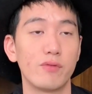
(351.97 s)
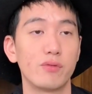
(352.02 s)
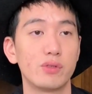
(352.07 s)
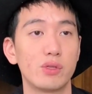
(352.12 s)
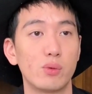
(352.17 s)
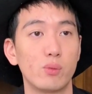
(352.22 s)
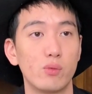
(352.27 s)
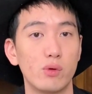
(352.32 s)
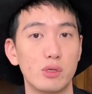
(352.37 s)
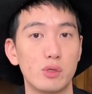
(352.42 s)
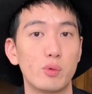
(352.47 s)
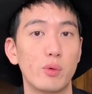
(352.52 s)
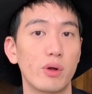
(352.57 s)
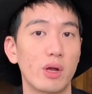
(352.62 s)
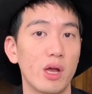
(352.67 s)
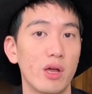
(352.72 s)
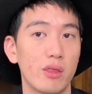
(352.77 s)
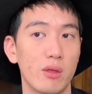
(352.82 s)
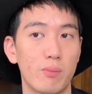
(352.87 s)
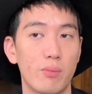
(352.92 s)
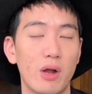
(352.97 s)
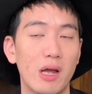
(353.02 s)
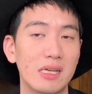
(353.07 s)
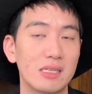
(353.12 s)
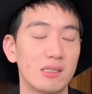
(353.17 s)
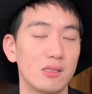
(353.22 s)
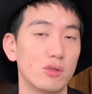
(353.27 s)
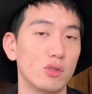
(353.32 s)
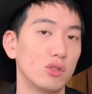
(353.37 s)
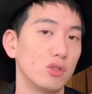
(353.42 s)
so which will cut the price
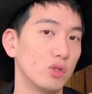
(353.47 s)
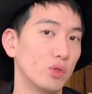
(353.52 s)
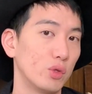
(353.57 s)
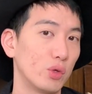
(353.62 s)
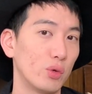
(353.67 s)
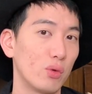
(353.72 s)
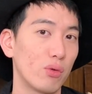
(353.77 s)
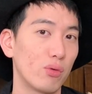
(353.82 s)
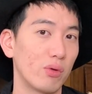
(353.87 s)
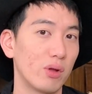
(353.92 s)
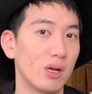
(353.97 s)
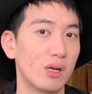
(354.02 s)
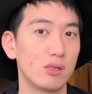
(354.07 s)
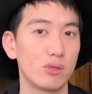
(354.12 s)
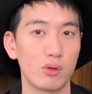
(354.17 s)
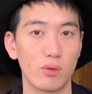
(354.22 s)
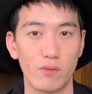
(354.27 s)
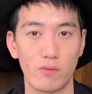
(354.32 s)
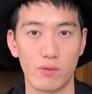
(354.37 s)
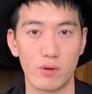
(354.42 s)
into $300